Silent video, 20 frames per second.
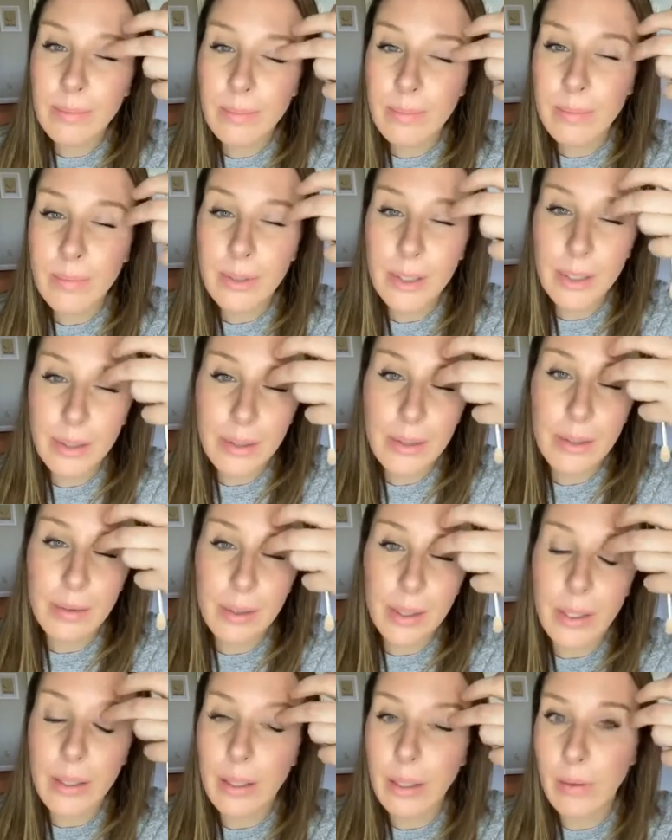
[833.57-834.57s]
you can do
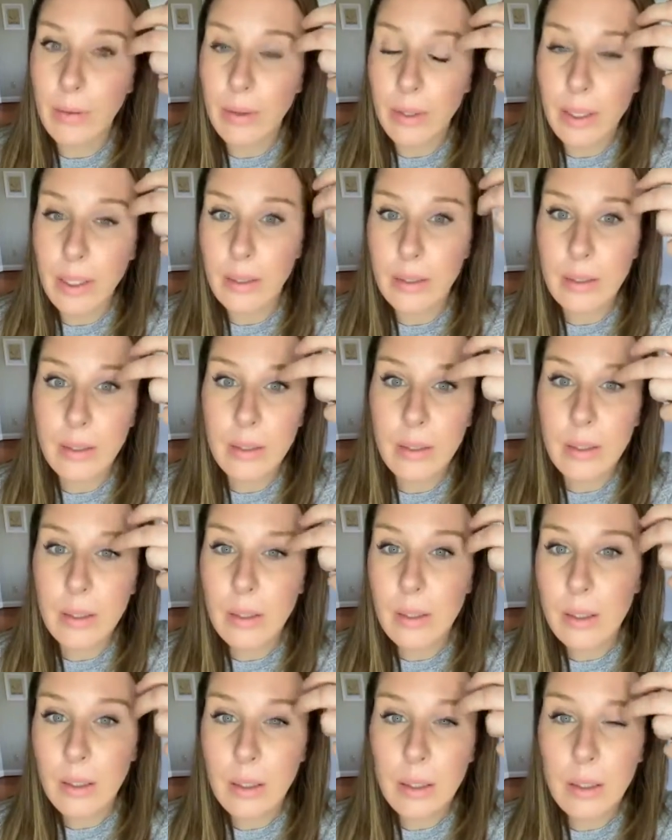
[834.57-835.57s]
anything with these.
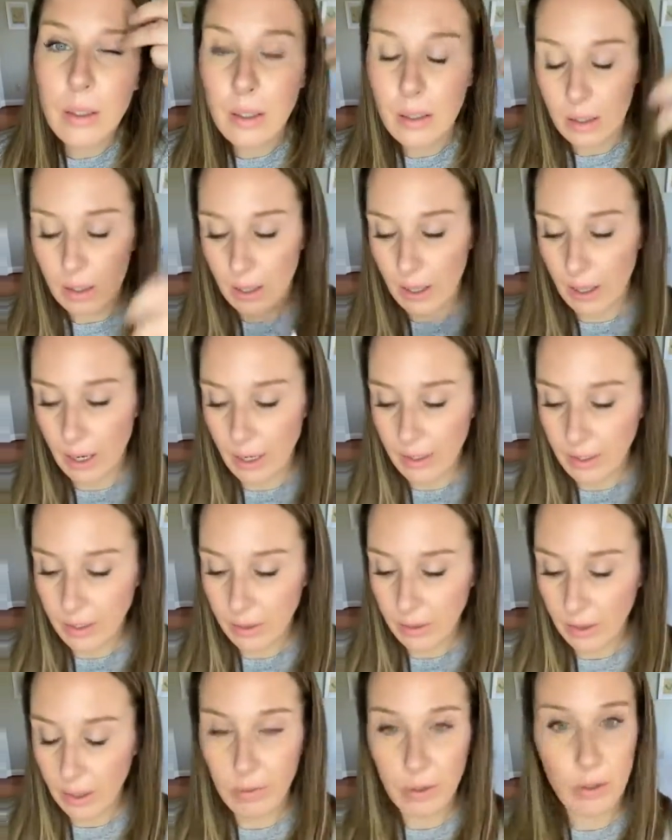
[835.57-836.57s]
And I do
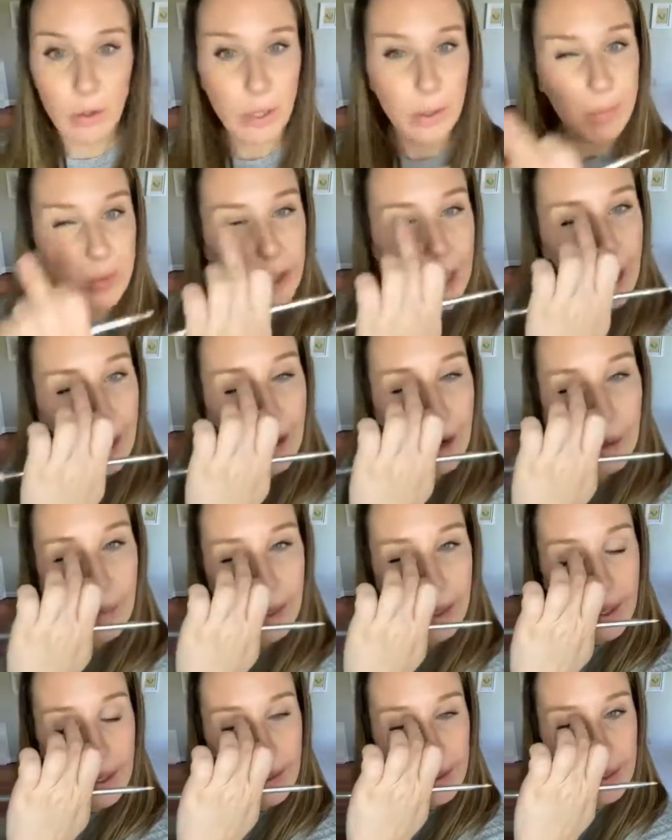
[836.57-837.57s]
love a cream shadow
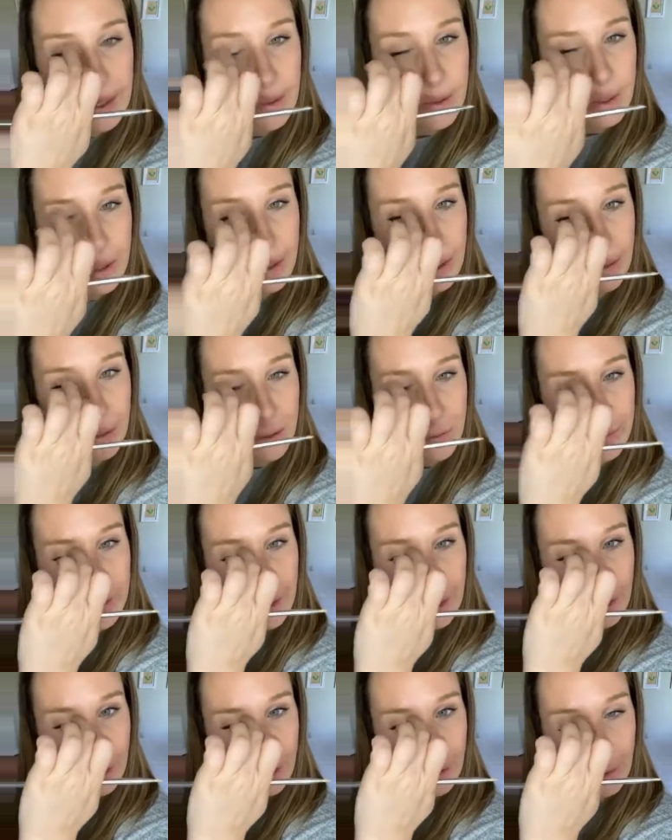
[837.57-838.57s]
because you can do it with your
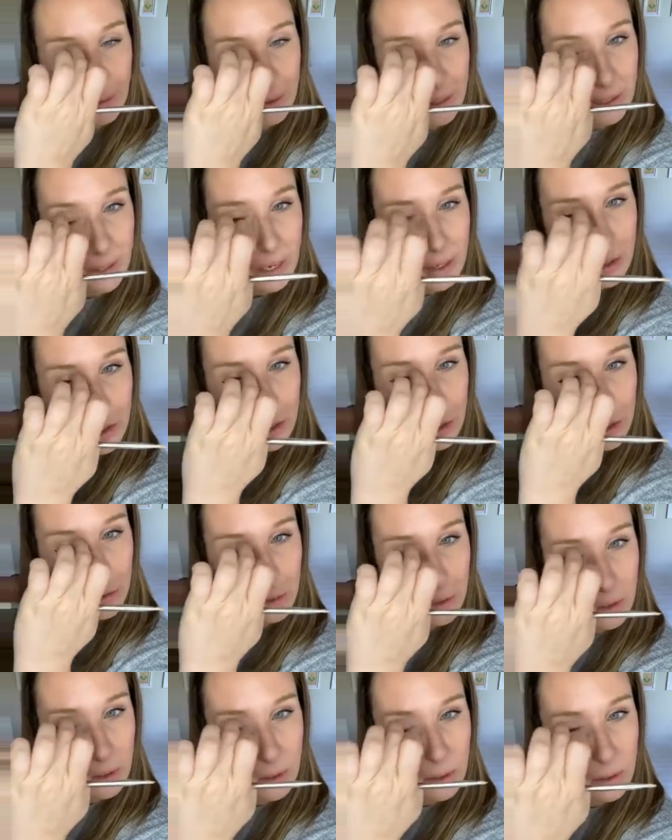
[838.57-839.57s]
finger. Don't need an extra
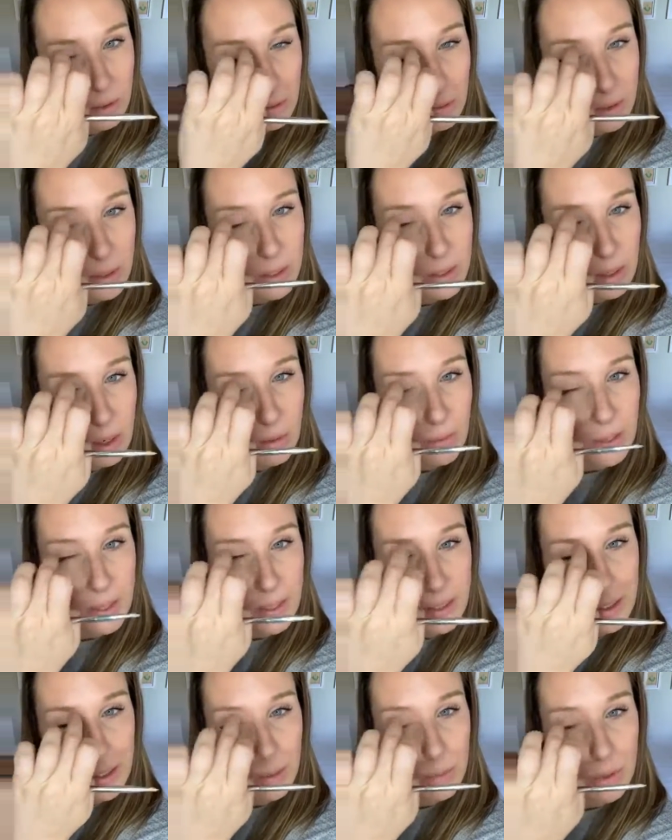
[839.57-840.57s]
tool, which is always
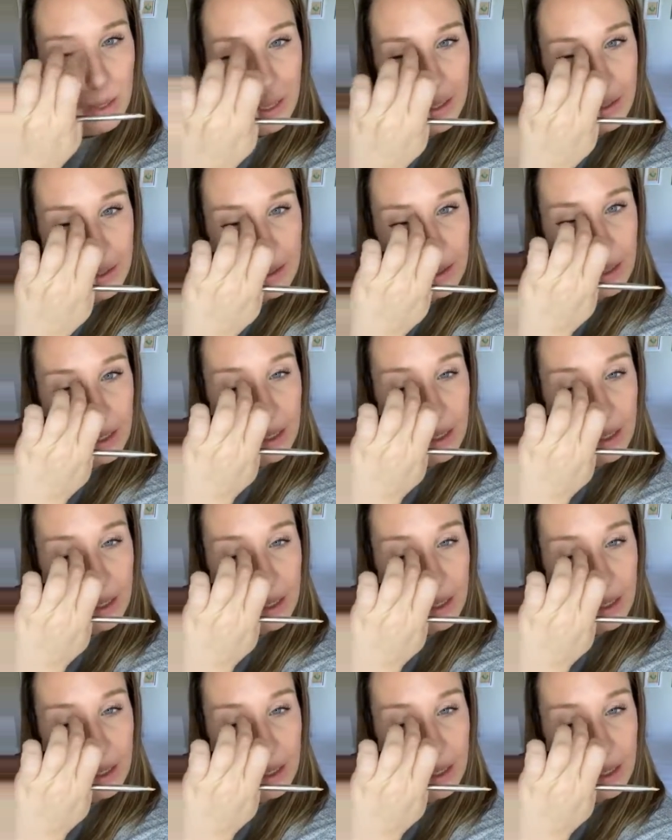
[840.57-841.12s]
a plus.